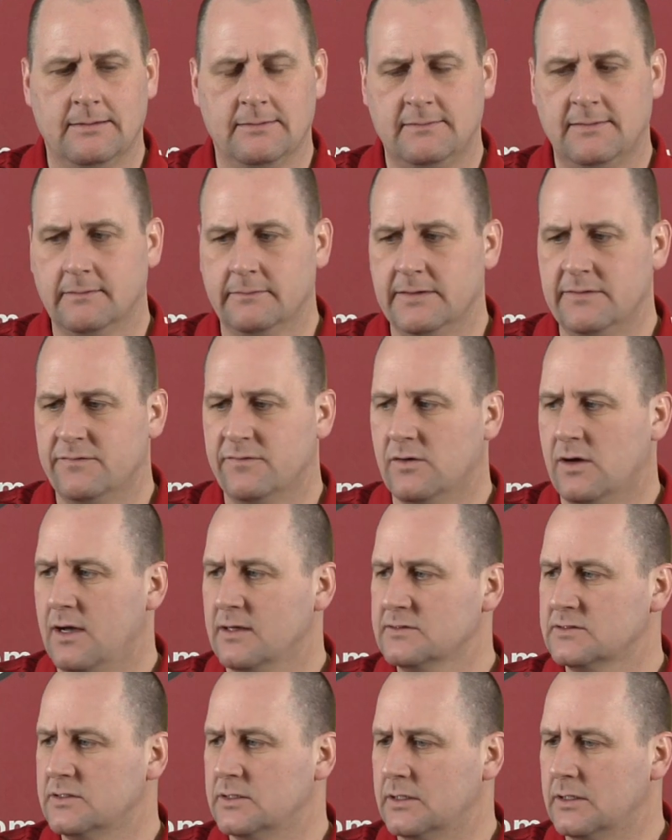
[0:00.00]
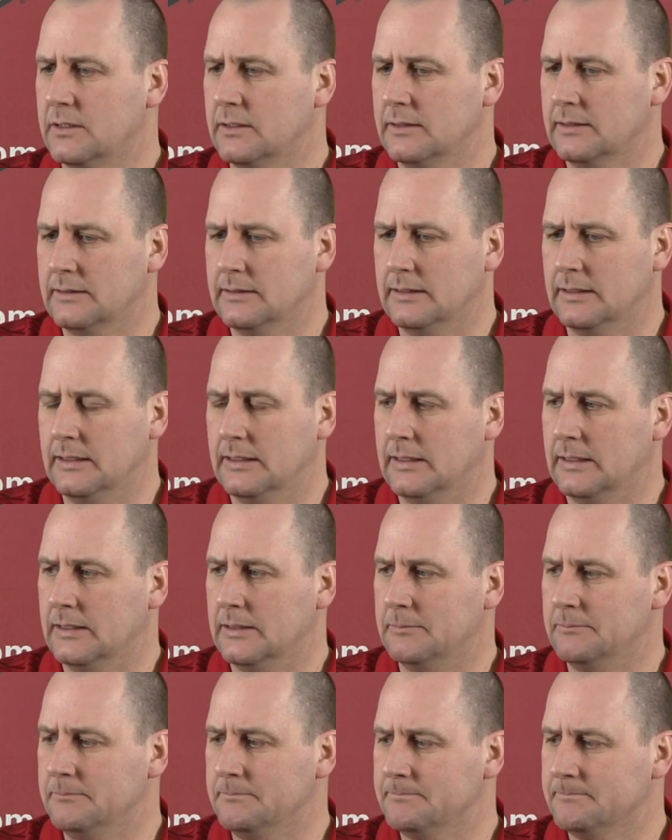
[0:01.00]
Tilly
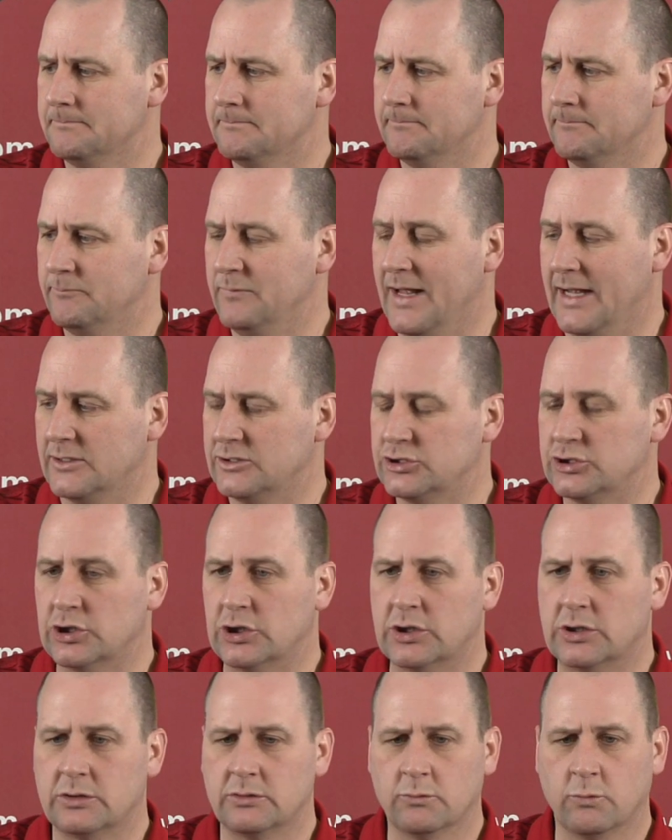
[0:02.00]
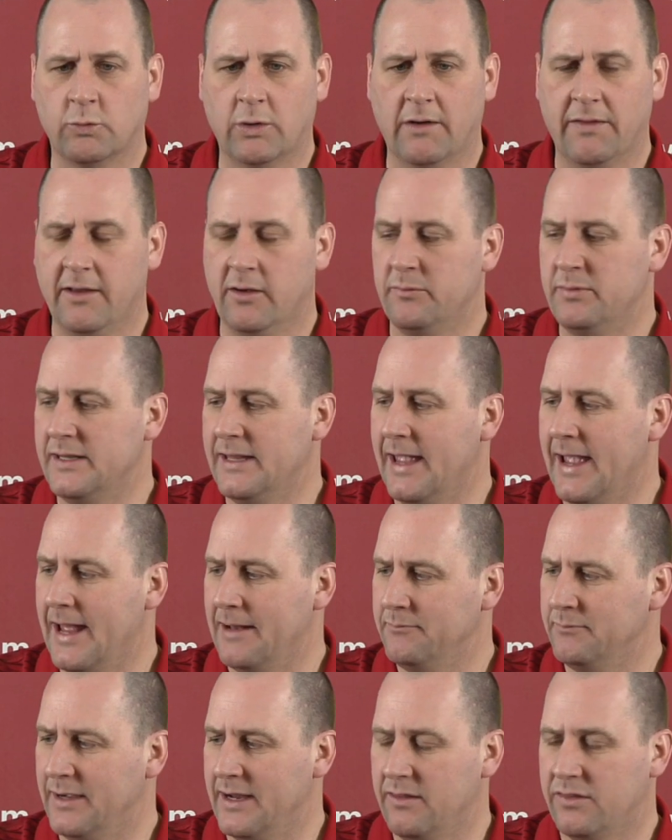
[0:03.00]
Foster, not sure where they'll be
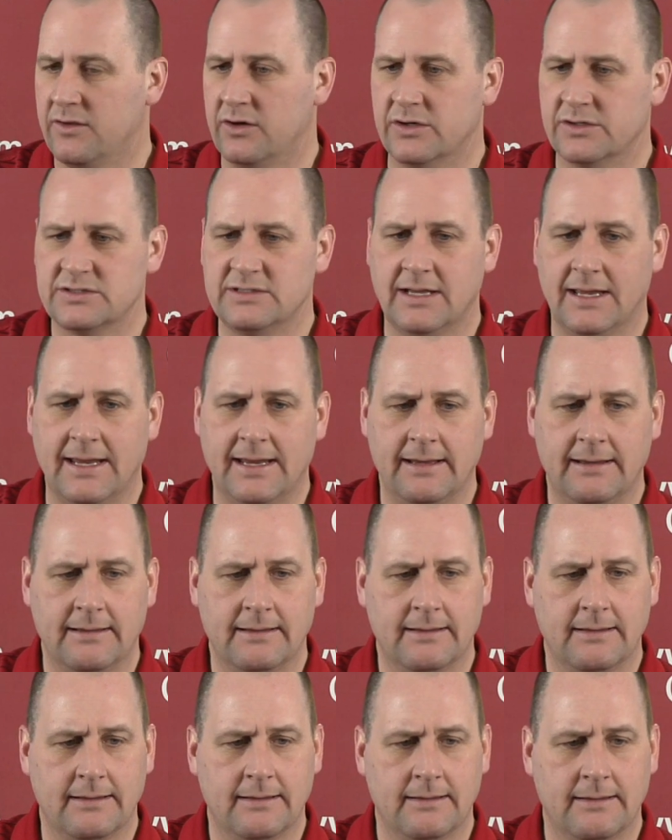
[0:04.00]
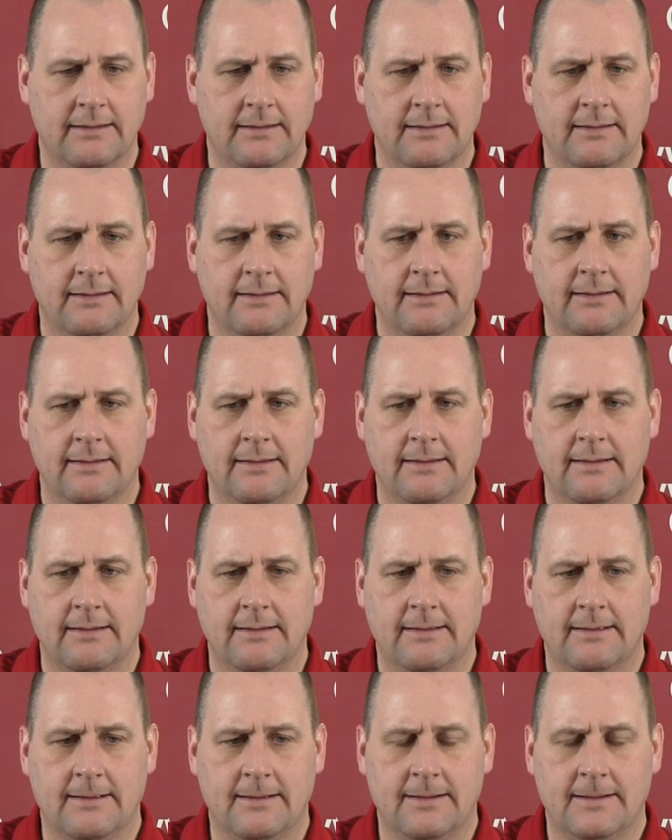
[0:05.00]
at by Thursday.
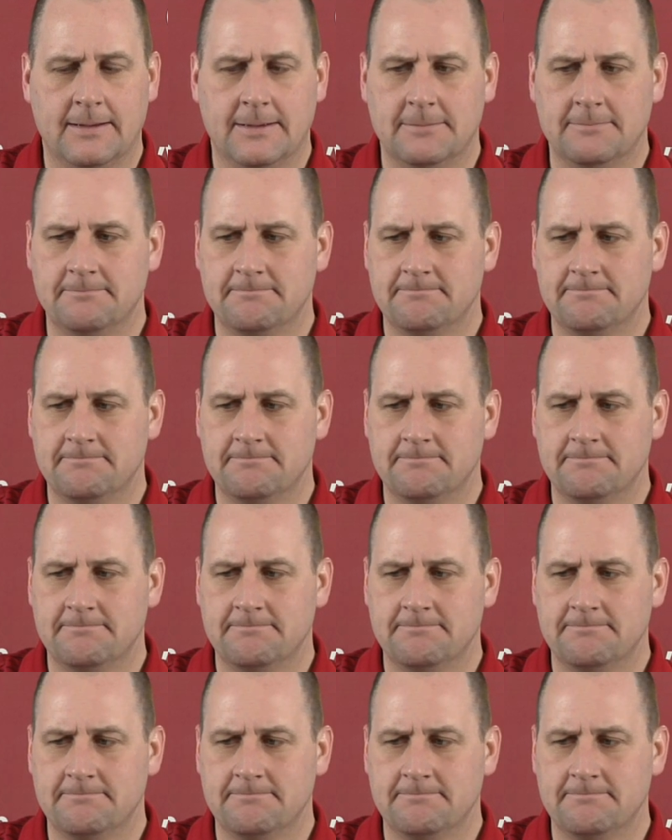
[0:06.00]
We'll